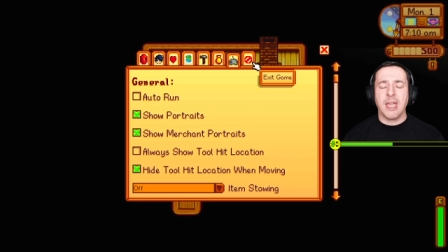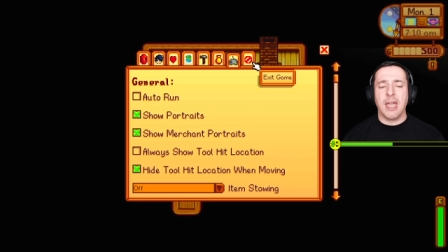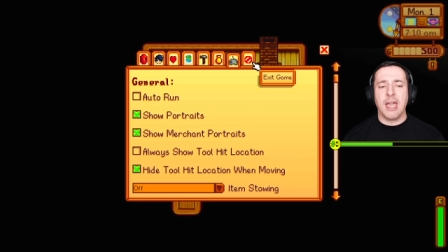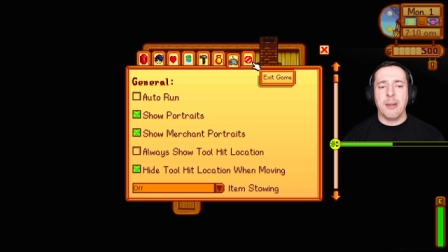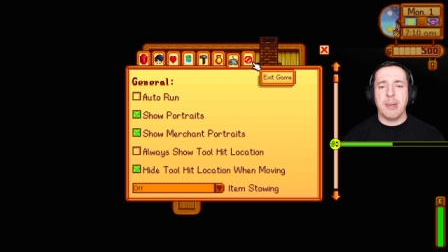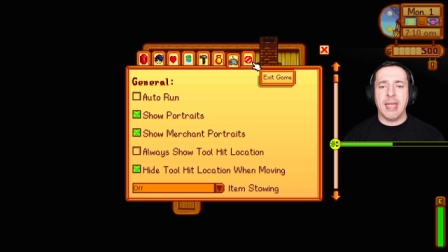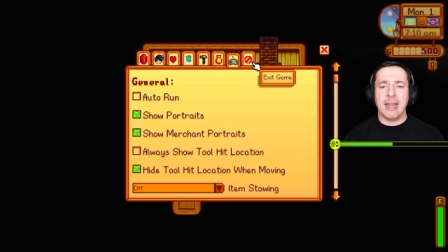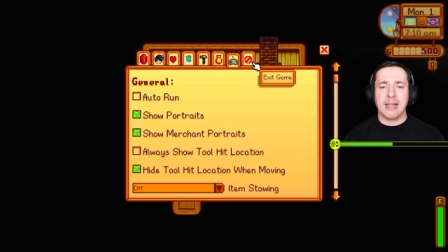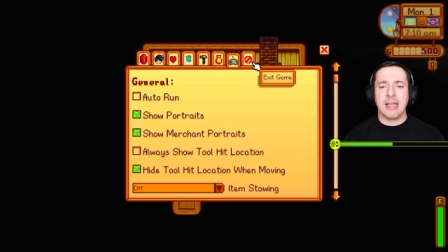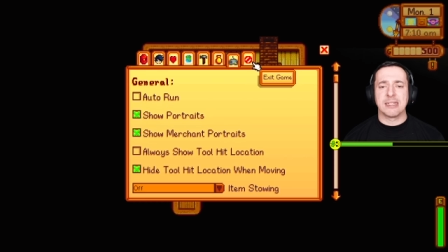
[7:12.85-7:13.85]
Um,
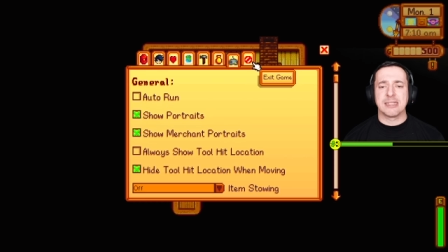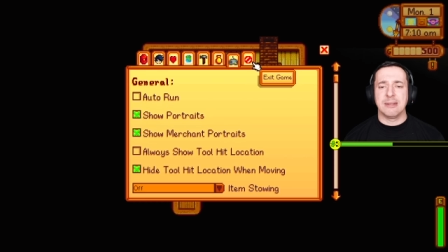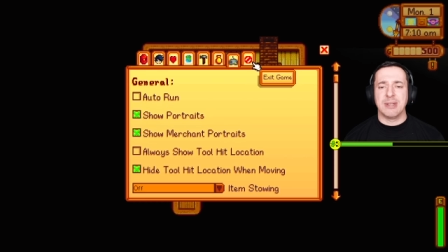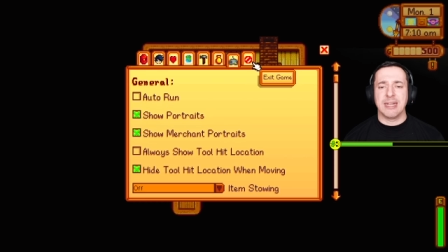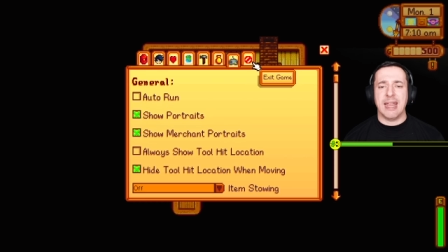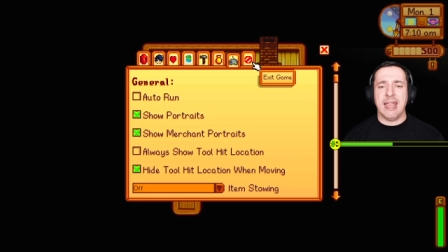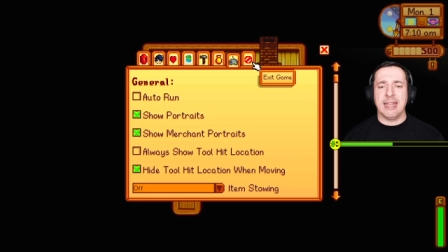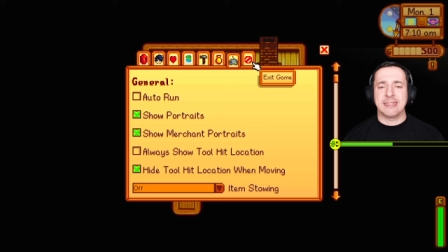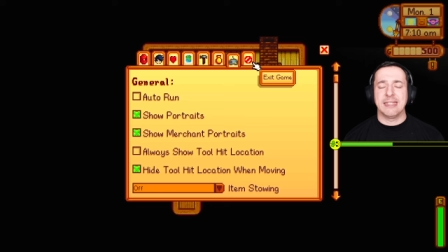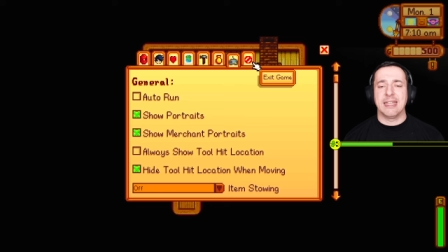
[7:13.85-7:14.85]
and lastly, we can
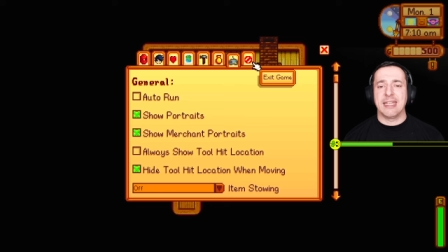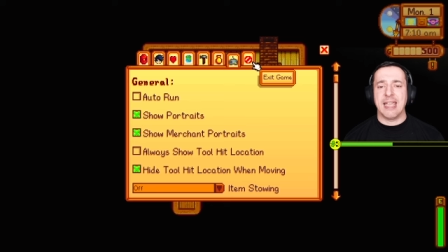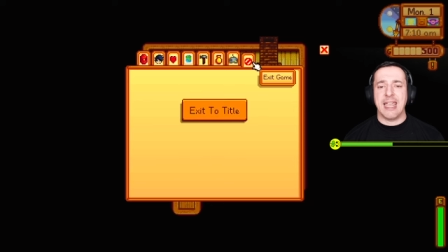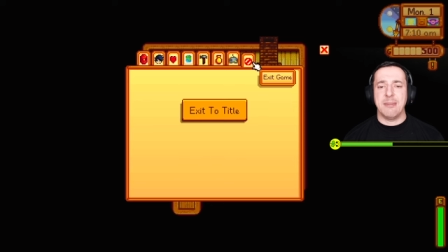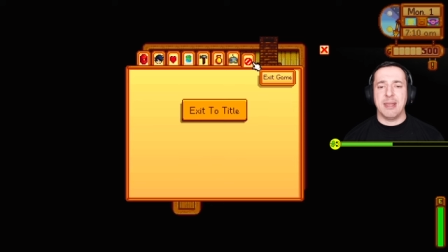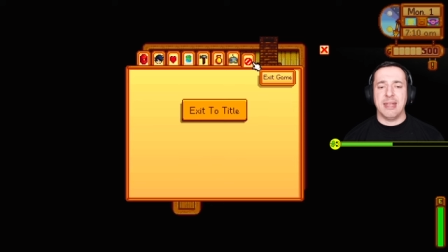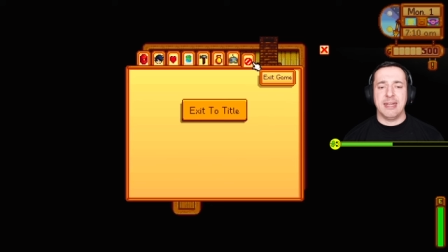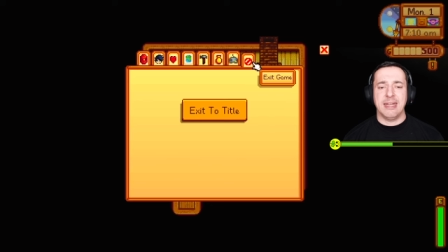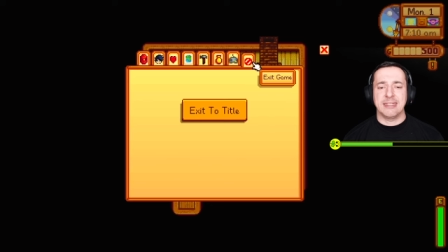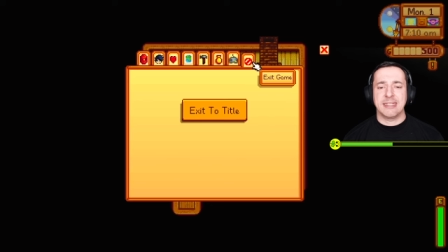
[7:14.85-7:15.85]
exit the game and
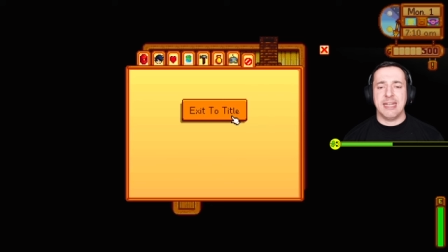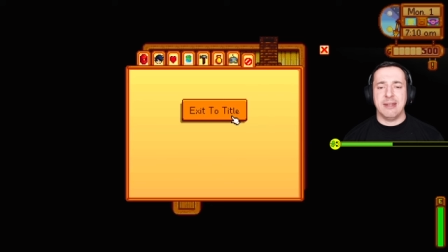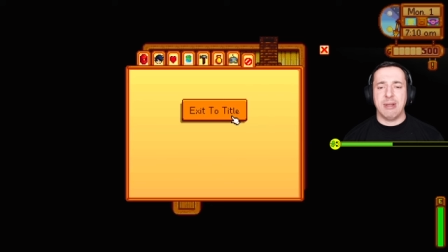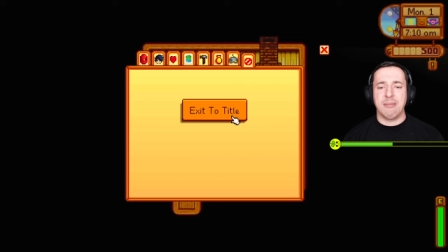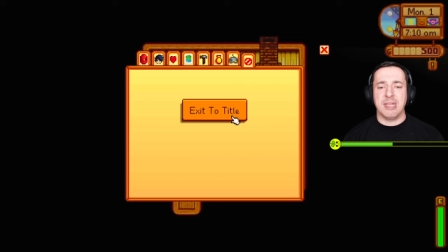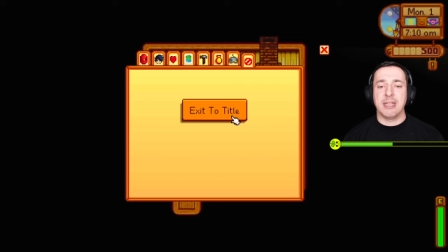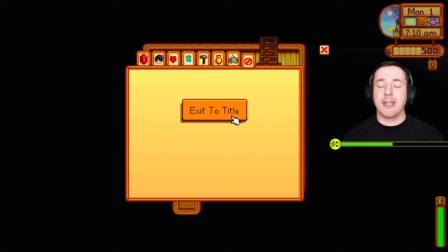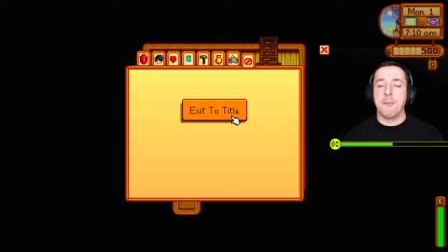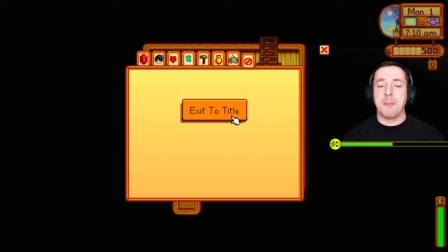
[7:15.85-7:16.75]
it's here where we could go